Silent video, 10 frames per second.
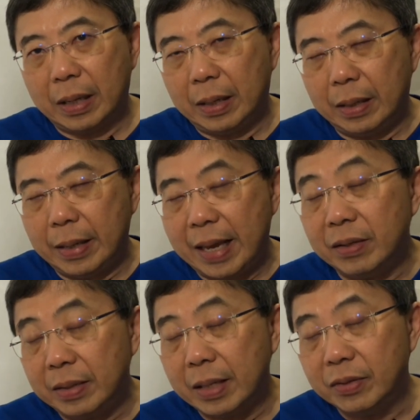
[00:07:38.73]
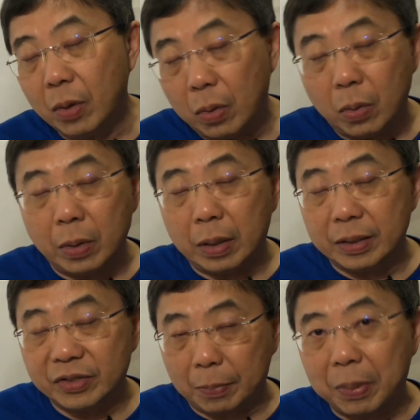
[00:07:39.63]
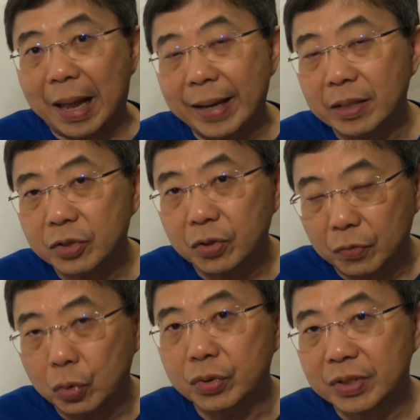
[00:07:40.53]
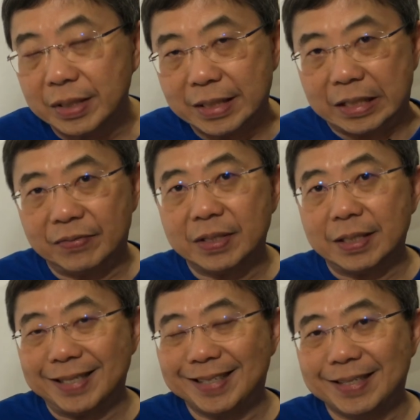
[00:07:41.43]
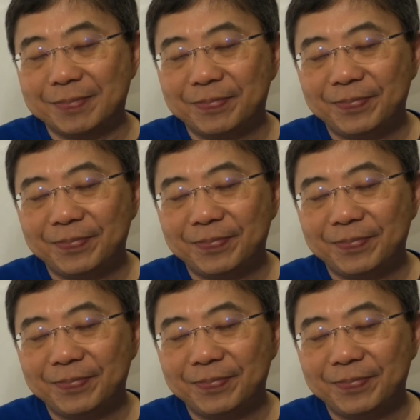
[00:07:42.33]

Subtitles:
or suppliers of goods and services.